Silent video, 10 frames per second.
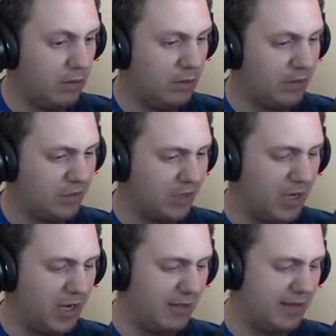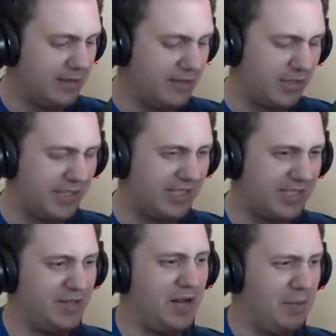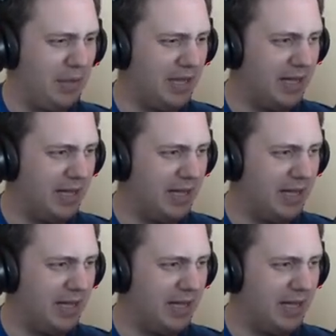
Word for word: Oh, God, that's... This is creepy.